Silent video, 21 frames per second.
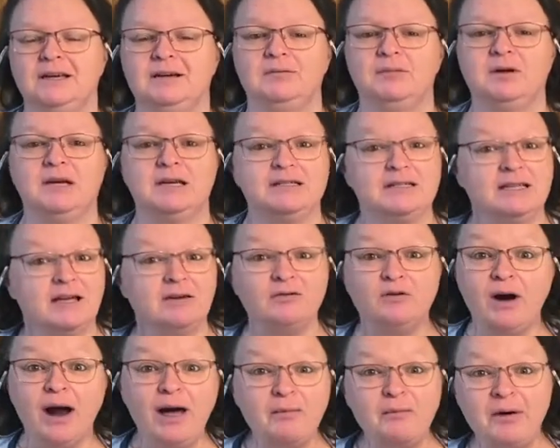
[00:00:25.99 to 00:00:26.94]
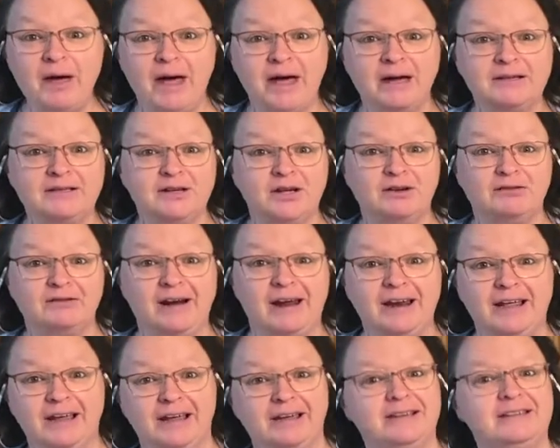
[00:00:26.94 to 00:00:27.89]
because they have grab bags
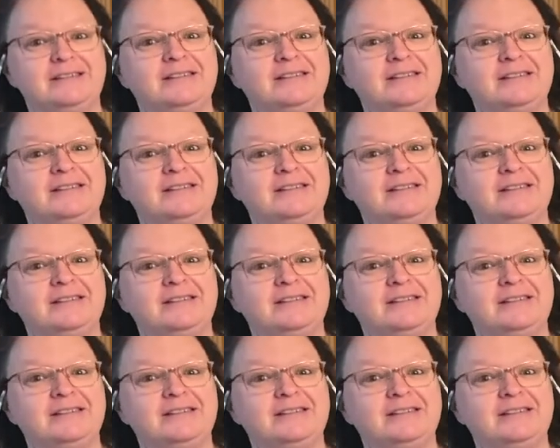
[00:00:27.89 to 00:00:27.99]
already.